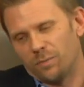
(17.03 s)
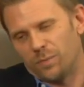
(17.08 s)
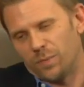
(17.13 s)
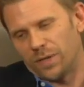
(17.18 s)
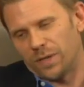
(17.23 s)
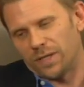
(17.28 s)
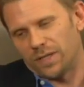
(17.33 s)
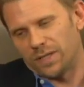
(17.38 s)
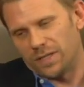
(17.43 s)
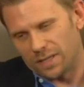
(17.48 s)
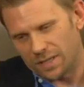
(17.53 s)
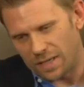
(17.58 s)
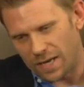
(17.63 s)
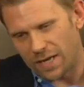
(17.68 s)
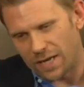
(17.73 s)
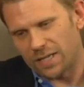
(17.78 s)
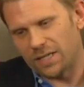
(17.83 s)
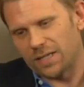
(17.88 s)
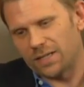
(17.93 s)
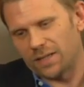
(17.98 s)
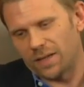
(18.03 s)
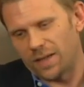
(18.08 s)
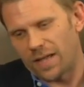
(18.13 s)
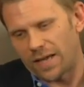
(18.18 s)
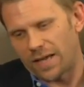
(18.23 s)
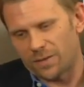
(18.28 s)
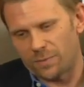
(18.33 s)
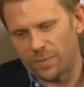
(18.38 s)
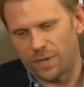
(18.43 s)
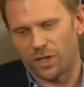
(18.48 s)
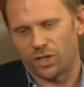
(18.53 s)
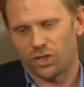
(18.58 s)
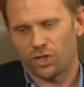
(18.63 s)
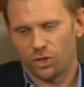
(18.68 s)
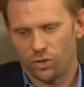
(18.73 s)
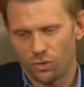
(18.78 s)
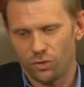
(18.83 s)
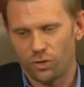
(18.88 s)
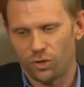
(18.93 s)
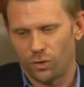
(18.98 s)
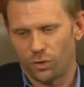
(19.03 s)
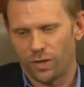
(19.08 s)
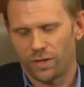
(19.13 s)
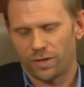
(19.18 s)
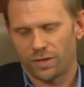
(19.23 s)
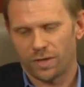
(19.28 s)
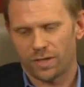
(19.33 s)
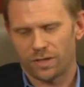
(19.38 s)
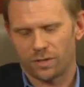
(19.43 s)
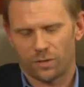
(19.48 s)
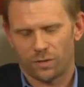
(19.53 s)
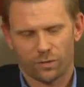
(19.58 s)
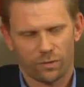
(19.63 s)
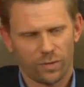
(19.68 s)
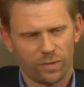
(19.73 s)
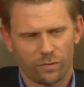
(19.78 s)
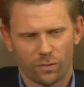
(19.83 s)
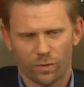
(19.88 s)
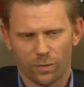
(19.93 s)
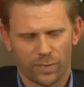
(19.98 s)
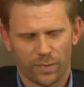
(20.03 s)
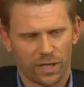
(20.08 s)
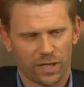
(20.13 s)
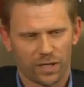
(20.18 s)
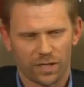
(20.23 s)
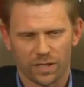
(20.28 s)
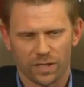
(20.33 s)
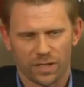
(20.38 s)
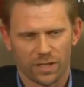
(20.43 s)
but decided at the last minute to do it because it's 3-4 pages